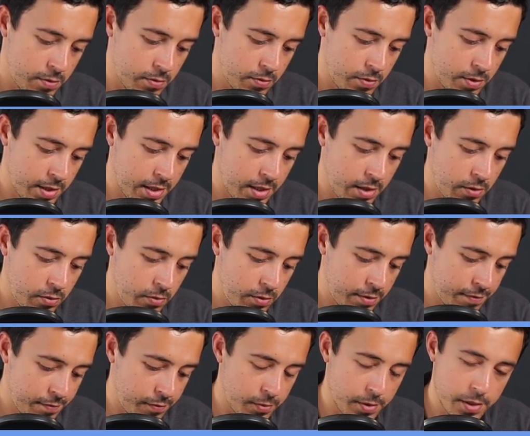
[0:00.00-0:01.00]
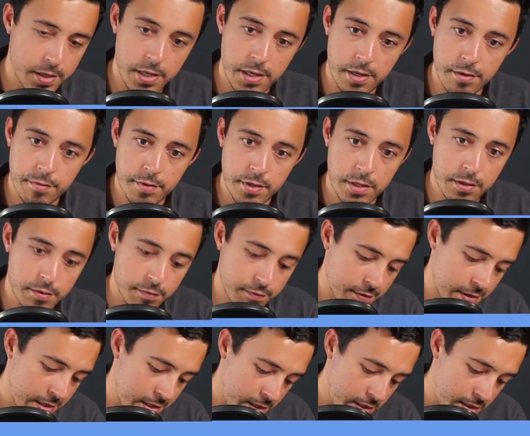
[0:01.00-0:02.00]
now if we have a
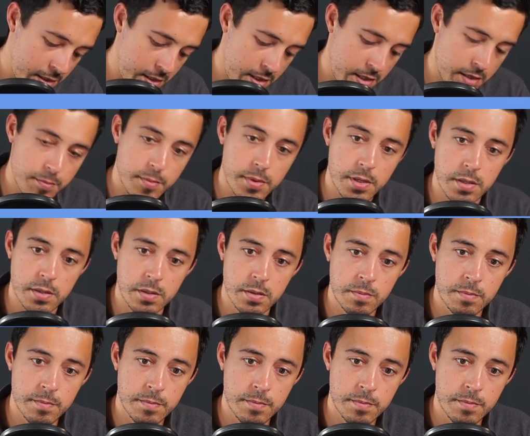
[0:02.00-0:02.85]
valid email,